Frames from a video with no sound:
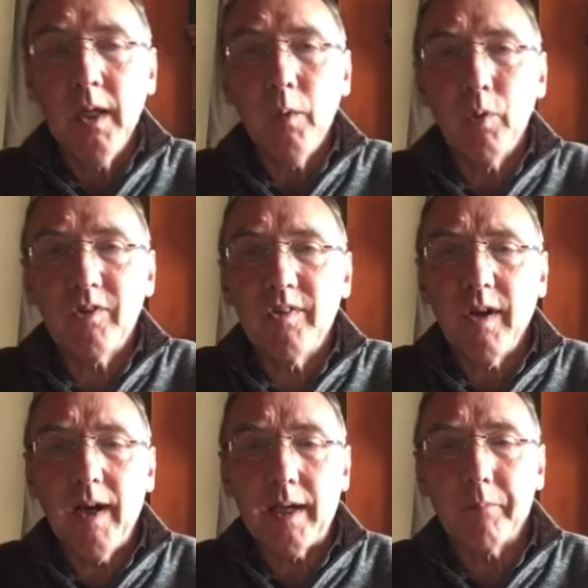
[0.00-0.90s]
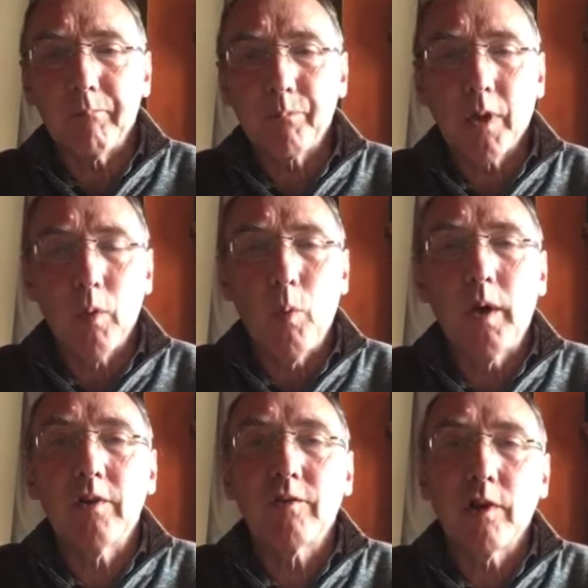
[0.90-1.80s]
Well, today we're
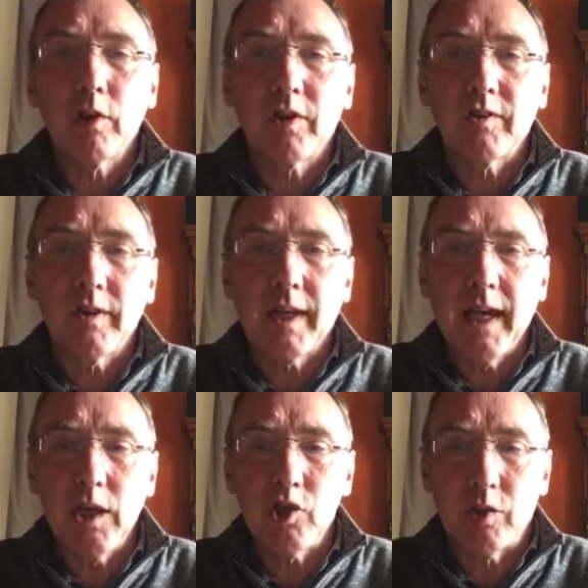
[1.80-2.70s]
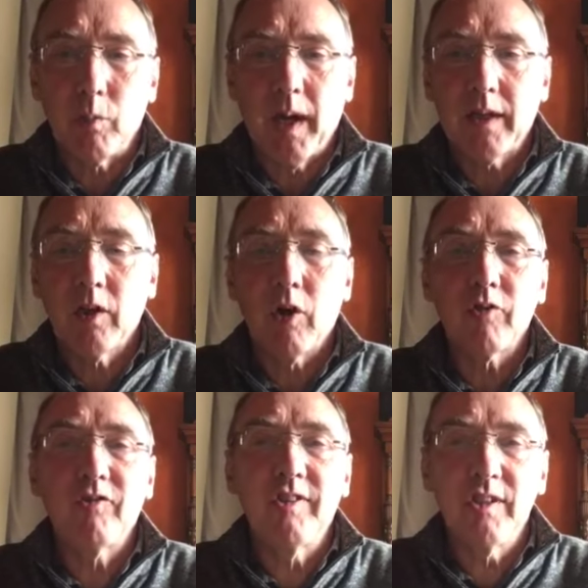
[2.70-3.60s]
going to look at an occasion where
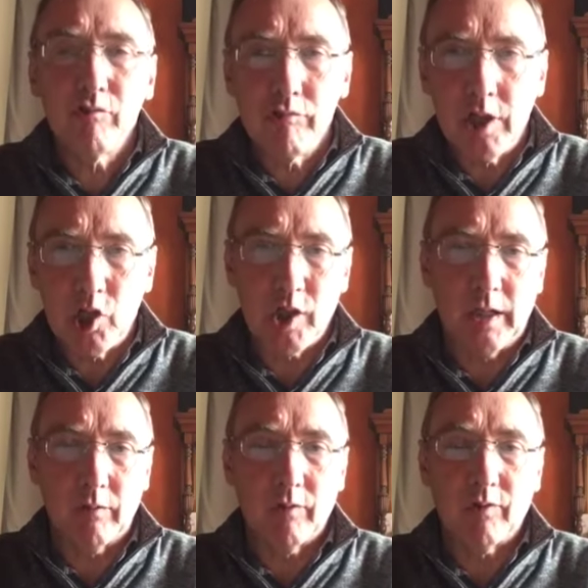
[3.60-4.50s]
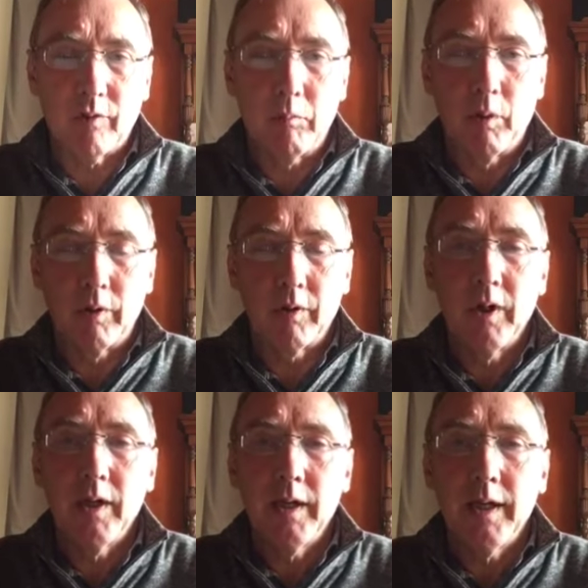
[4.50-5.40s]
God did reach out to someone
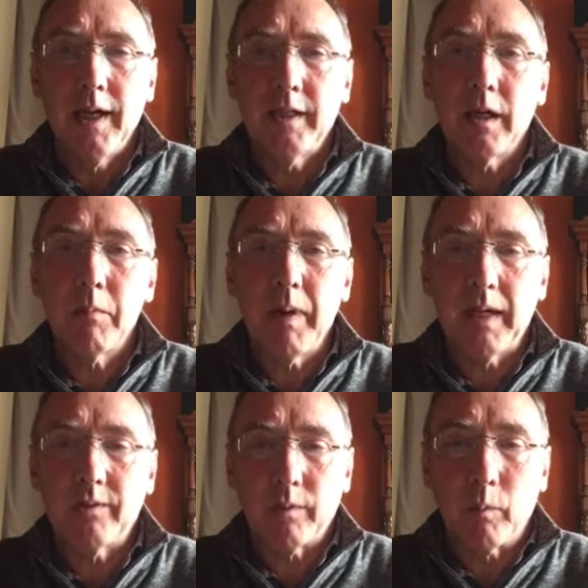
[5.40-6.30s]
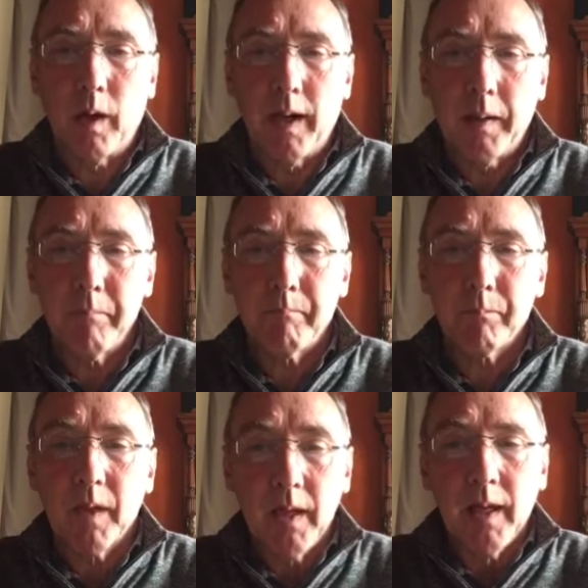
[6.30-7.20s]
in an amazing way.
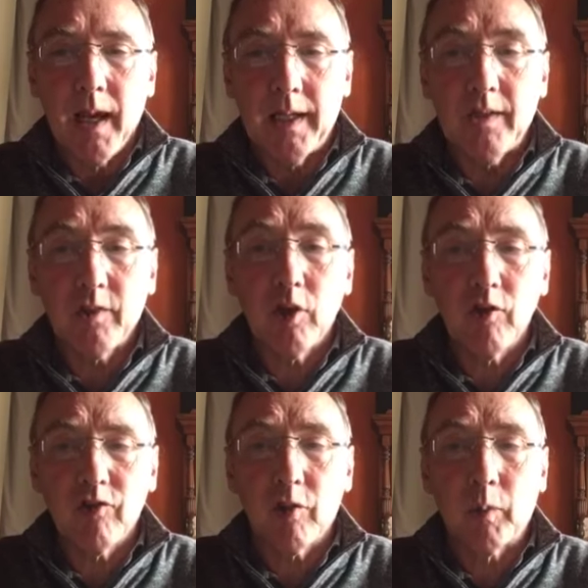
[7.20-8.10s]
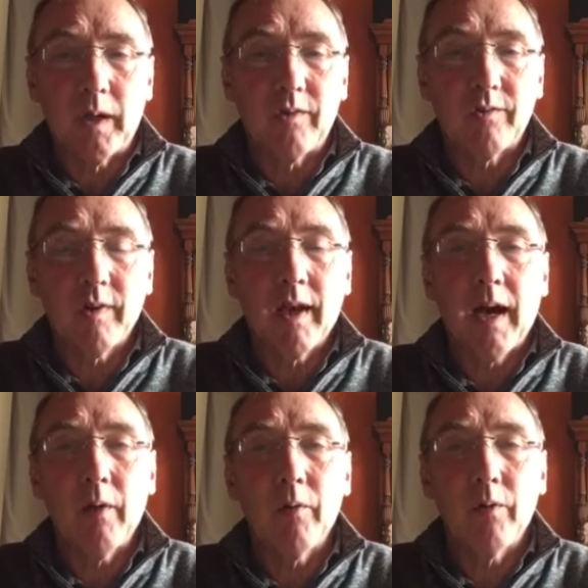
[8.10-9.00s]
And as a consequence,
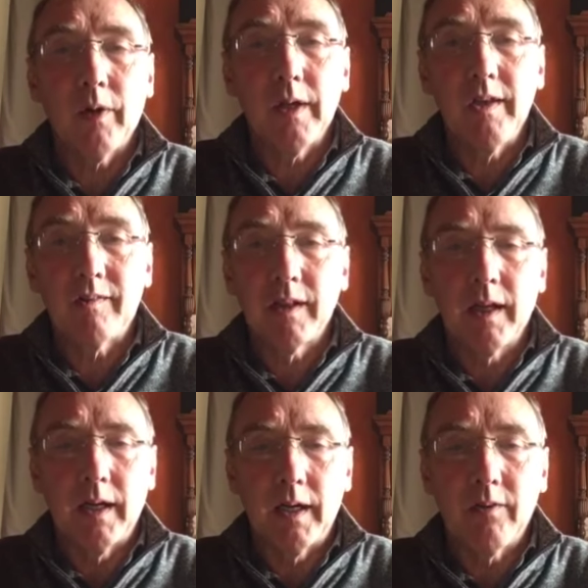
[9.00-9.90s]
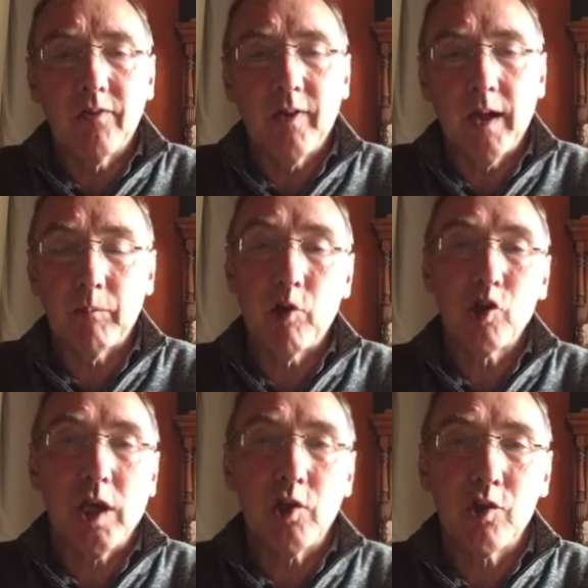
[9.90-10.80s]
how his life helped to
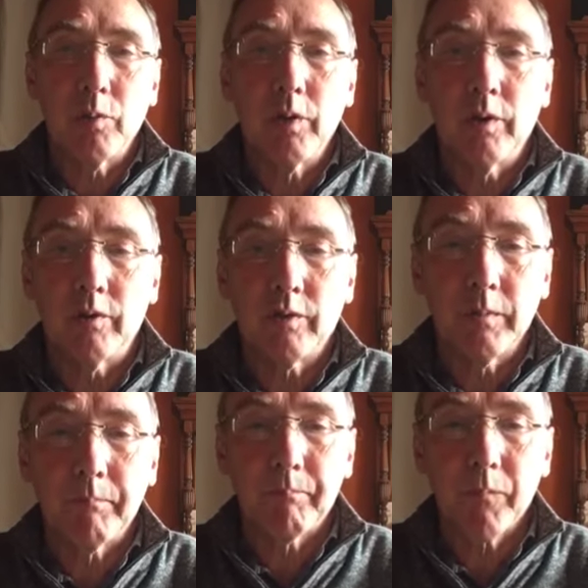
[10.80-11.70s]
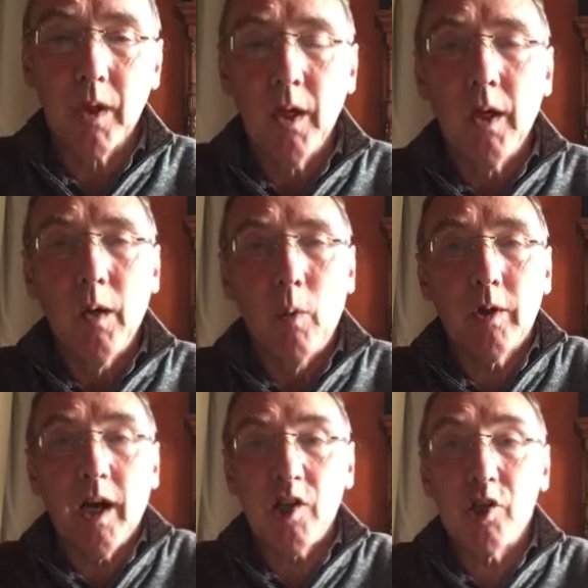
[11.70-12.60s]
change the world. We're
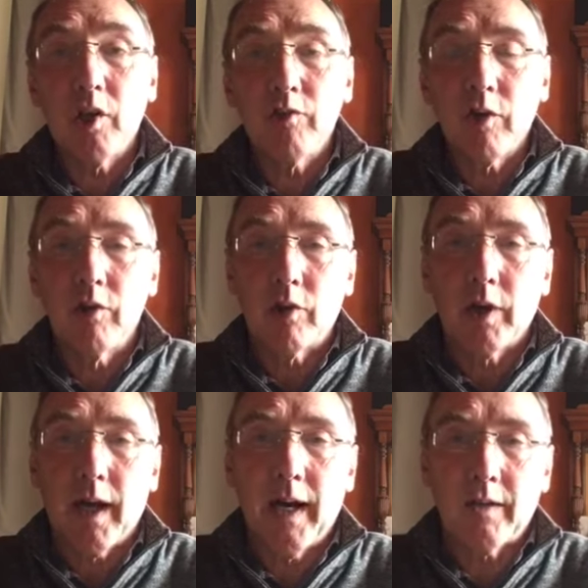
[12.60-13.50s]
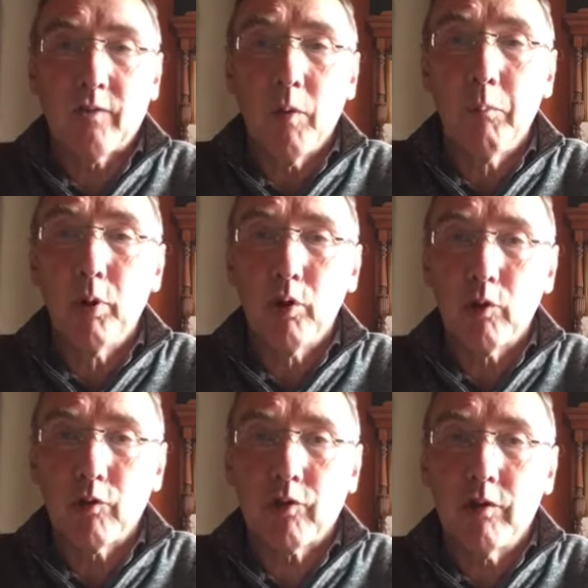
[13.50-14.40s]
actually going to look at
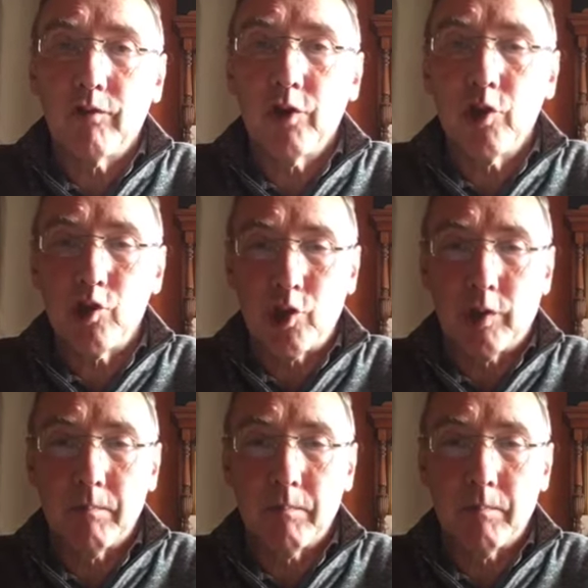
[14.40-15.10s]
Paul's conversion.